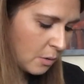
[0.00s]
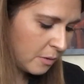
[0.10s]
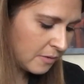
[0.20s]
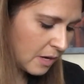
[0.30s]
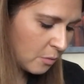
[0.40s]

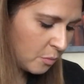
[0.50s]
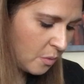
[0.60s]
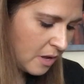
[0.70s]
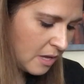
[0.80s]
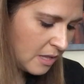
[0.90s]
we've got a
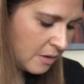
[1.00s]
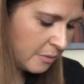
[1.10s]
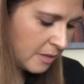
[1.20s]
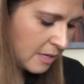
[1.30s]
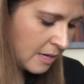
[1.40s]
really,
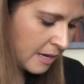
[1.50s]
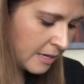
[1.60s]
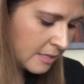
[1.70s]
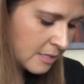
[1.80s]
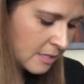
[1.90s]
really
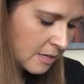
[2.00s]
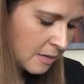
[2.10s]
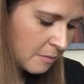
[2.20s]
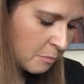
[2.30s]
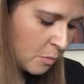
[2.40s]
nice
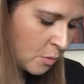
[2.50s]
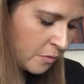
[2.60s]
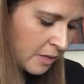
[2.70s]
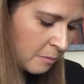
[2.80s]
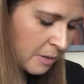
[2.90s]

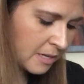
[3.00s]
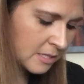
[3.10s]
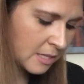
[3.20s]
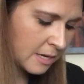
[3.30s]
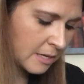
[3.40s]
moving bass
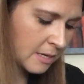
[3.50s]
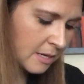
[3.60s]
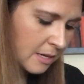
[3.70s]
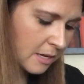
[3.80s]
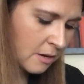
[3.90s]
line
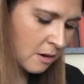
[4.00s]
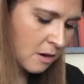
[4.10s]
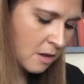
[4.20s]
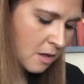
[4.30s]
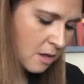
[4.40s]
here.
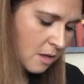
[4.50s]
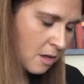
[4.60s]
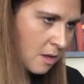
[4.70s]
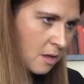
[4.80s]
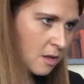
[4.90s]

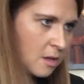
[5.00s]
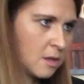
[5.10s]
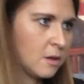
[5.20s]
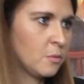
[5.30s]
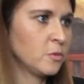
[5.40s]

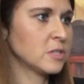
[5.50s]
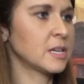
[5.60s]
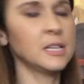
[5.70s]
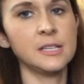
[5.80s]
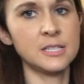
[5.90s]
We're just
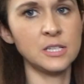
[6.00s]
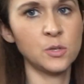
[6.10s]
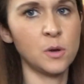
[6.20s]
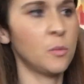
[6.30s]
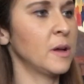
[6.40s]
going to listen
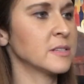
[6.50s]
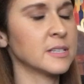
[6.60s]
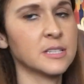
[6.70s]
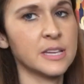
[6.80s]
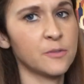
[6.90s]
to it once and
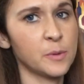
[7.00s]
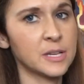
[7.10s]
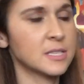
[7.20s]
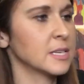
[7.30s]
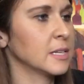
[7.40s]
see if we
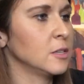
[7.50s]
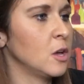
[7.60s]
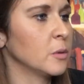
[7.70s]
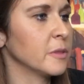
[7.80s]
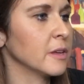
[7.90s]
can sing
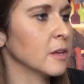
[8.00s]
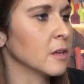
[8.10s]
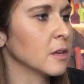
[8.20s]
along with it.